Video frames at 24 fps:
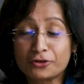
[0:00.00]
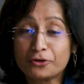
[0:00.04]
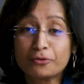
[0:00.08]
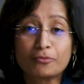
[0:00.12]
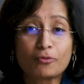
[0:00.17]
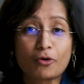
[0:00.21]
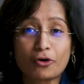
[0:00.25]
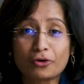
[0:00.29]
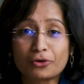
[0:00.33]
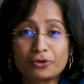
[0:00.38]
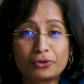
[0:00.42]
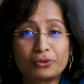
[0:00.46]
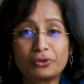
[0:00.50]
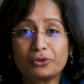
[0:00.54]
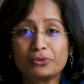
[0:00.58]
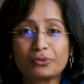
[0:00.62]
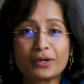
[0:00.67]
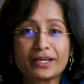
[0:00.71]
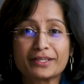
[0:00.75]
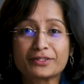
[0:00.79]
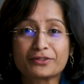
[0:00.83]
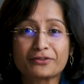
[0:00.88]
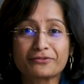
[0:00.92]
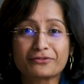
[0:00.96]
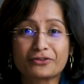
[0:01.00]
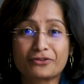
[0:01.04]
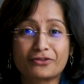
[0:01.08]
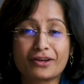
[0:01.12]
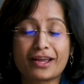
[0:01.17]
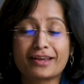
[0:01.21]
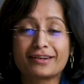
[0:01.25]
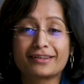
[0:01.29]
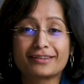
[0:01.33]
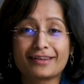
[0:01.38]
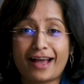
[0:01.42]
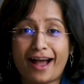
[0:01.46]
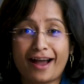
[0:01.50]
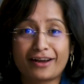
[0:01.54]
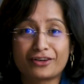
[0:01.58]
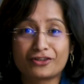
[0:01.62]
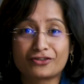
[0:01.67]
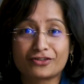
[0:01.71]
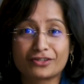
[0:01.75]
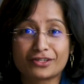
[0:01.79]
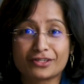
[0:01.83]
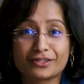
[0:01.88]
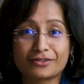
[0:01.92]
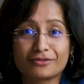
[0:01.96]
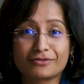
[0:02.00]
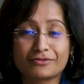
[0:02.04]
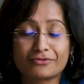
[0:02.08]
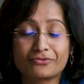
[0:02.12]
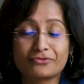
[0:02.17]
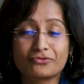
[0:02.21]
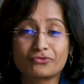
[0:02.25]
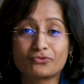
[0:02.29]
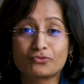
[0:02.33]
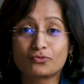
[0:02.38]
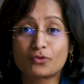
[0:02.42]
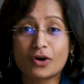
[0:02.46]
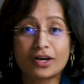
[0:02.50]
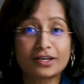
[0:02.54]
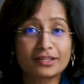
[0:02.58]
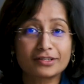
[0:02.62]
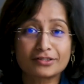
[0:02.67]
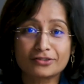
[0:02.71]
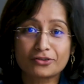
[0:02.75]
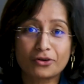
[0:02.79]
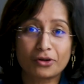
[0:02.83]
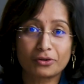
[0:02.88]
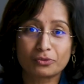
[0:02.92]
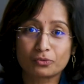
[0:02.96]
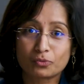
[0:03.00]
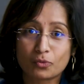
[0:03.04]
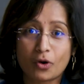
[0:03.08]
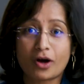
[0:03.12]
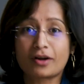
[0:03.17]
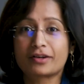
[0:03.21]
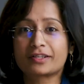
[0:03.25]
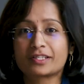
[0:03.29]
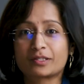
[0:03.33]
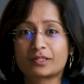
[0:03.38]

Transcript: two more cool ways of creating hydrogen. One is called water